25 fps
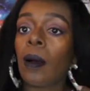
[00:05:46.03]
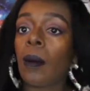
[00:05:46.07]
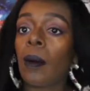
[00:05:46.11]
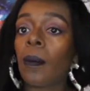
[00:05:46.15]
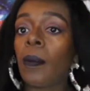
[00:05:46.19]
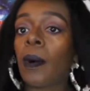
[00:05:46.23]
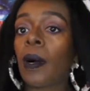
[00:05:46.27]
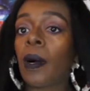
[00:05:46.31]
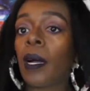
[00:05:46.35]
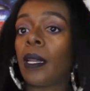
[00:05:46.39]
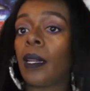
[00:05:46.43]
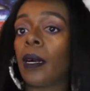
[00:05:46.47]

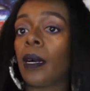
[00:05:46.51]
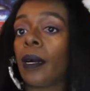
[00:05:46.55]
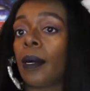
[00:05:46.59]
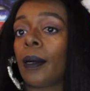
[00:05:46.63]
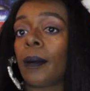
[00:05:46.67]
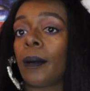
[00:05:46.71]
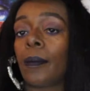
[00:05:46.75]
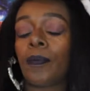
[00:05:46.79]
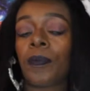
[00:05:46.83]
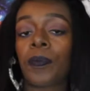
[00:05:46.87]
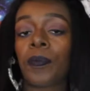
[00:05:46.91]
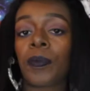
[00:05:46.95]
But
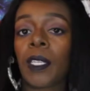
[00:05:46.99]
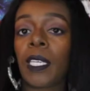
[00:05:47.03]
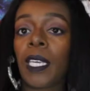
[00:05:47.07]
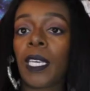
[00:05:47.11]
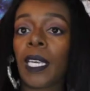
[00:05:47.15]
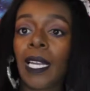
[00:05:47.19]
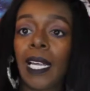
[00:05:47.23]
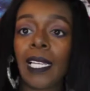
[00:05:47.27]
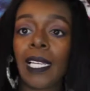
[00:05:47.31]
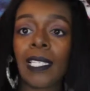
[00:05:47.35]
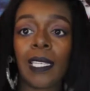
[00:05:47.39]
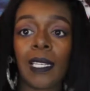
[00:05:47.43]

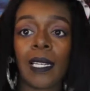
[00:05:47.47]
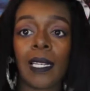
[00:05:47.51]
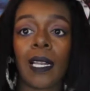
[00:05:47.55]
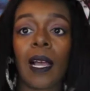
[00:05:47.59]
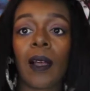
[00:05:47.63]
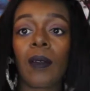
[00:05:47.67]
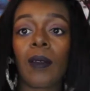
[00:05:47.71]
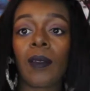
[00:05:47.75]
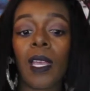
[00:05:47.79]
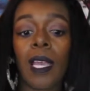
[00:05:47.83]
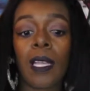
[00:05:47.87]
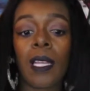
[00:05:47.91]
yeah, that's it.
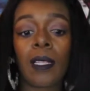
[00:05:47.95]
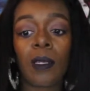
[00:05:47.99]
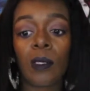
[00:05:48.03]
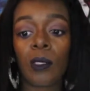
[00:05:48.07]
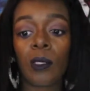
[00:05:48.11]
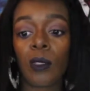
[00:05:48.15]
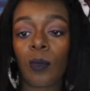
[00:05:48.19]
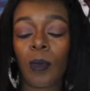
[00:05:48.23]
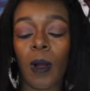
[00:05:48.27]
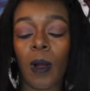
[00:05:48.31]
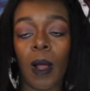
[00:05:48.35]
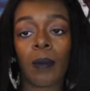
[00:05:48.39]
I only had
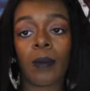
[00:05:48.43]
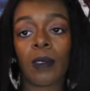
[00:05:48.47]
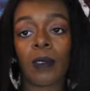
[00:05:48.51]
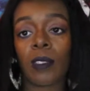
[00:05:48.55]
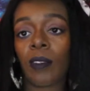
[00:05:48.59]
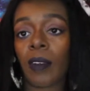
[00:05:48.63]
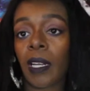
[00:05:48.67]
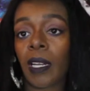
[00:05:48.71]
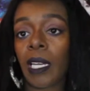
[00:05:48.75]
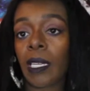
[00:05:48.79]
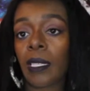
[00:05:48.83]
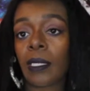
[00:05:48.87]
those 2 problems,
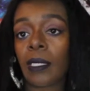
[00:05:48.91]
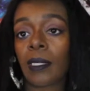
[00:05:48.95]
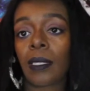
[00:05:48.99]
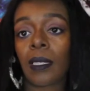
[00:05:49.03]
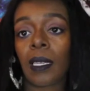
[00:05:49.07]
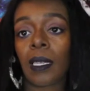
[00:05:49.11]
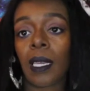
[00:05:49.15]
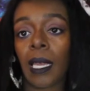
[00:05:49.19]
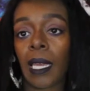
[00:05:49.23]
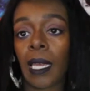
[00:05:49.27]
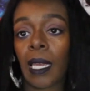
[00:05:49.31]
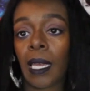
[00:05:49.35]
grays,
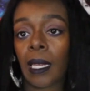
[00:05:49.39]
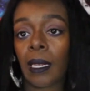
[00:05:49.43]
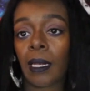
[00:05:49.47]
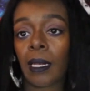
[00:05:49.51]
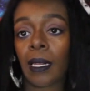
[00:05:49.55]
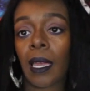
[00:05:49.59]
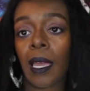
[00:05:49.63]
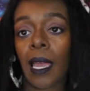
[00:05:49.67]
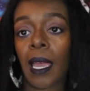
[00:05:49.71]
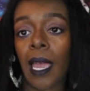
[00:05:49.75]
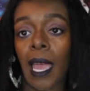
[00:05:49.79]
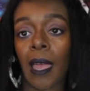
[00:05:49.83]

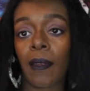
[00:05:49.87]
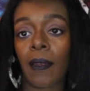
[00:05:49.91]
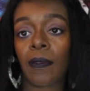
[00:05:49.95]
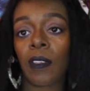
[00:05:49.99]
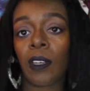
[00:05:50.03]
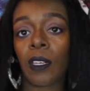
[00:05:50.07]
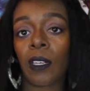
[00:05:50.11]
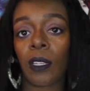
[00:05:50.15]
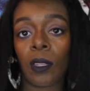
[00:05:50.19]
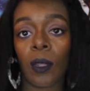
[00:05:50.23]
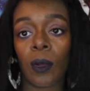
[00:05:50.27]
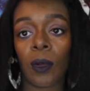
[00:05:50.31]
and
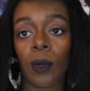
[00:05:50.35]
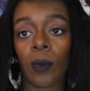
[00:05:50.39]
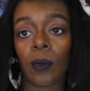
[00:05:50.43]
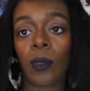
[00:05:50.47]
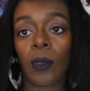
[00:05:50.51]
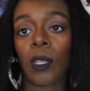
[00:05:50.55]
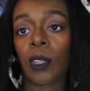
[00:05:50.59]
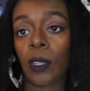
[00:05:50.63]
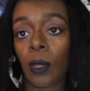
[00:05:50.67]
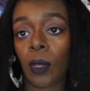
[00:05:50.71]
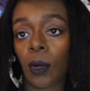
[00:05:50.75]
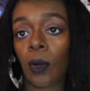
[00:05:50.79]
after the
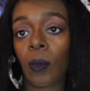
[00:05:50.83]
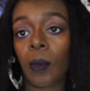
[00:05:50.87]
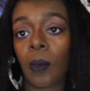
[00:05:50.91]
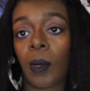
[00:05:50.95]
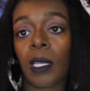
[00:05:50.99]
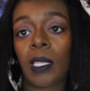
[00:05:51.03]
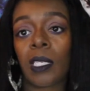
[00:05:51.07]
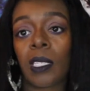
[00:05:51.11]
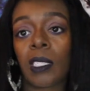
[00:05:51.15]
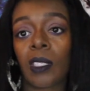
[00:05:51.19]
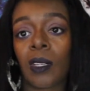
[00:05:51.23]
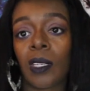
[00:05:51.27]
third
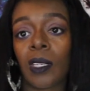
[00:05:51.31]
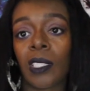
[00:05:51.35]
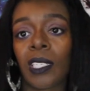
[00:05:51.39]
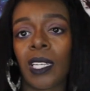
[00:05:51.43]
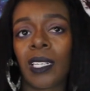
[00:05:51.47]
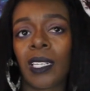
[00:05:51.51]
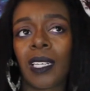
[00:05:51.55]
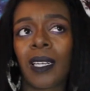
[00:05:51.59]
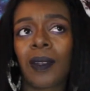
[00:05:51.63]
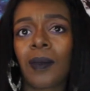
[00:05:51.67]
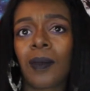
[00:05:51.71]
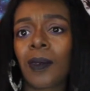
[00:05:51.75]
month it started
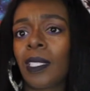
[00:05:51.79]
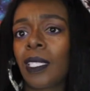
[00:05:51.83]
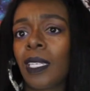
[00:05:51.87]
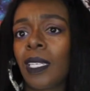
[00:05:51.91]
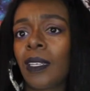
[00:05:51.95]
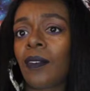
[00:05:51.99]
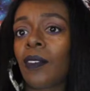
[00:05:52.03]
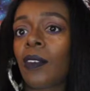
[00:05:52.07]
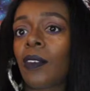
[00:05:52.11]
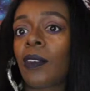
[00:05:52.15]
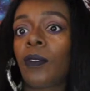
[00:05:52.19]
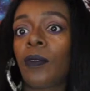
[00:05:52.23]
shedding. And it wasn't
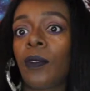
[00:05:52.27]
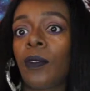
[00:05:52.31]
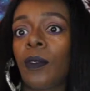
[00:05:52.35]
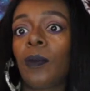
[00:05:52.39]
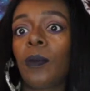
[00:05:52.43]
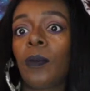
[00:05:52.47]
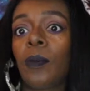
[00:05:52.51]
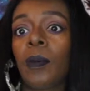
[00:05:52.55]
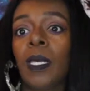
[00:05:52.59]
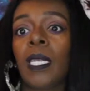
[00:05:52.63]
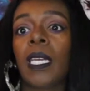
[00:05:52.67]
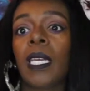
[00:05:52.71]
even the
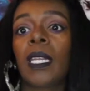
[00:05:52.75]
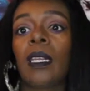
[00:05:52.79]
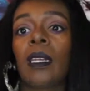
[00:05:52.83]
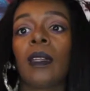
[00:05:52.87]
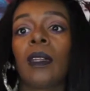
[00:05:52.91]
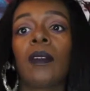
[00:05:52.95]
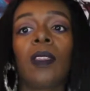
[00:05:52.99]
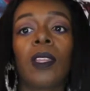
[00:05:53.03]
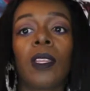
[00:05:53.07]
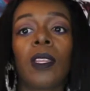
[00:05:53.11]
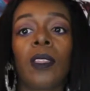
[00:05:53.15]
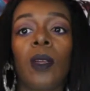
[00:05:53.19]
beginning
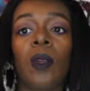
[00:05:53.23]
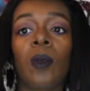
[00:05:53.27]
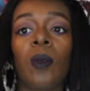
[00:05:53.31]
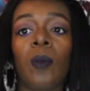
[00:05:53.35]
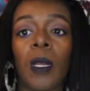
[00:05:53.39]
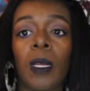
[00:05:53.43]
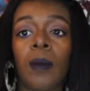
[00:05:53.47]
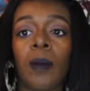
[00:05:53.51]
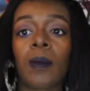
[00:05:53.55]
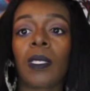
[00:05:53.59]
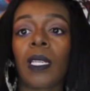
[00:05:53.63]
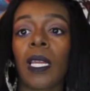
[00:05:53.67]
of the 3rd
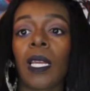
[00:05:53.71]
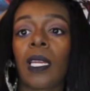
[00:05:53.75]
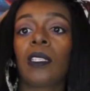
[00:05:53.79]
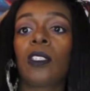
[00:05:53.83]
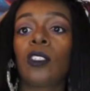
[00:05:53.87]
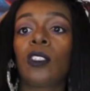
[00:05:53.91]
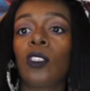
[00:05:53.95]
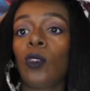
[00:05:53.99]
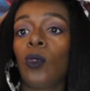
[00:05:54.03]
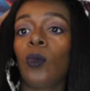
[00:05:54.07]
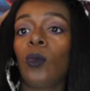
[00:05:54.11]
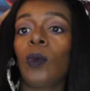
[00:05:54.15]
month. It was
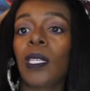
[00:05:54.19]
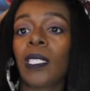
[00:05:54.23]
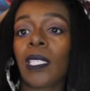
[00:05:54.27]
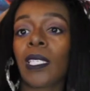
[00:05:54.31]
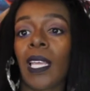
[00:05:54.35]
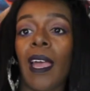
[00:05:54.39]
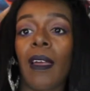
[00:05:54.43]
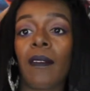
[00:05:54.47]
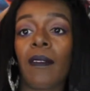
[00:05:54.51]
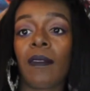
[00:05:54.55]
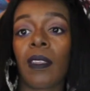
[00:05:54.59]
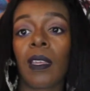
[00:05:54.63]
like 2 weeks
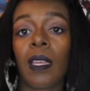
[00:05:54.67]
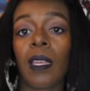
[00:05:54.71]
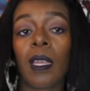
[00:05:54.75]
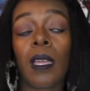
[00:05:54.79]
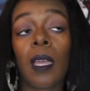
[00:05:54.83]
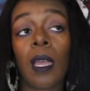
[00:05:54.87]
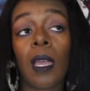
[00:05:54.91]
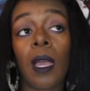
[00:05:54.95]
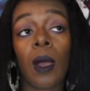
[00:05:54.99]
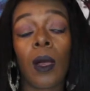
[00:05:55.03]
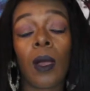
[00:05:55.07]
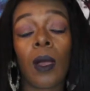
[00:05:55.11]
after
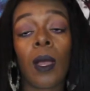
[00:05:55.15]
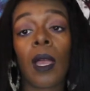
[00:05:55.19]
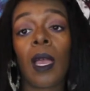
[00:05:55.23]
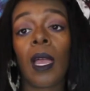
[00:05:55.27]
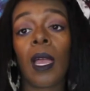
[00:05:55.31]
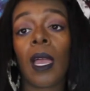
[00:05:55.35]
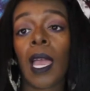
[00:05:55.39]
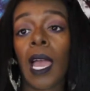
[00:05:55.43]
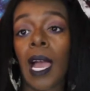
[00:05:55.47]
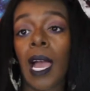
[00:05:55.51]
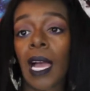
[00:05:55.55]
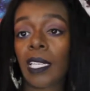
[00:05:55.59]

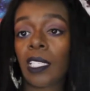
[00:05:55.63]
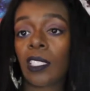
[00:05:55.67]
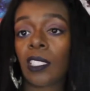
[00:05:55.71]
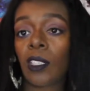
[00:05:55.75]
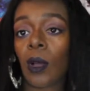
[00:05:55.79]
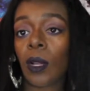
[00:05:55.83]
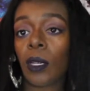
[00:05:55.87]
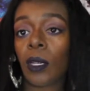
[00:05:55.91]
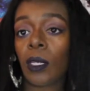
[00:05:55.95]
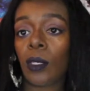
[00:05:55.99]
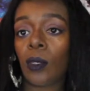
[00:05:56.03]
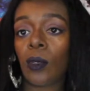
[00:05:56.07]
I
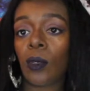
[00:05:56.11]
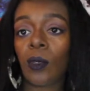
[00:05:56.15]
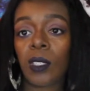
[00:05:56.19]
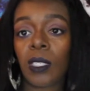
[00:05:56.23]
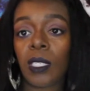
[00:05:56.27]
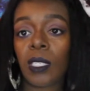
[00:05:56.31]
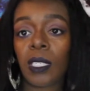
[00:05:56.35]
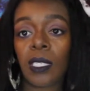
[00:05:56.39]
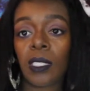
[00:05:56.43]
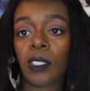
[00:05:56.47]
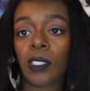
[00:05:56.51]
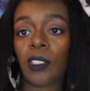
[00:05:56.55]
started
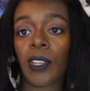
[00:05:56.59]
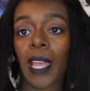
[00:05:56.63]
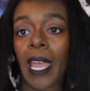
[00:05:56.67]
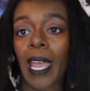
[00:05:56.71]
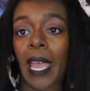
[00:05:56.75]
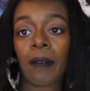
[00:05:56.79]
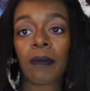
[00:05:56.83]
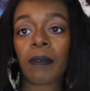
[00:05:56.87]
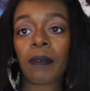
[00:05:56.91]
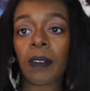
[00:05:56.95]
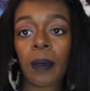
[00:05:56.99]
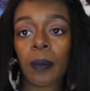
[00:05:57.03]
using this
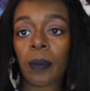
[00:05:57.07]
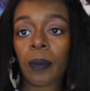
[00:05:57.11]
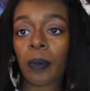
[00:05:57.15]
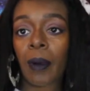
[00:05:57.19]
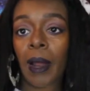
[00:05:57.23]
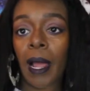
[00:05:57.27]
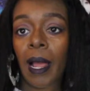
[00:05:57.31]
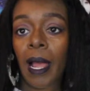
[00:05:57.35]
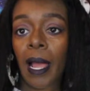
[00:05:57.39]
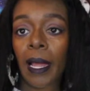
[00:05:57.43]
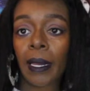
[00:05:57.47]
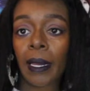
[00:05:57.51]
African
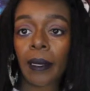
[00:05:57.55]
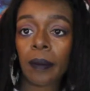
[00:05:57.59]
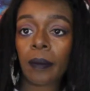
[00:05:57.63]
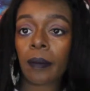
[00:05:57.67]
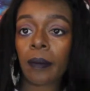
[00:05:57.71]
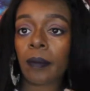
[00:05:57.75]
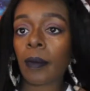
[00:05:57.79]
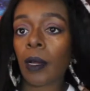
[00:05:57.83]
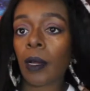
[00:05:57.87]
Pride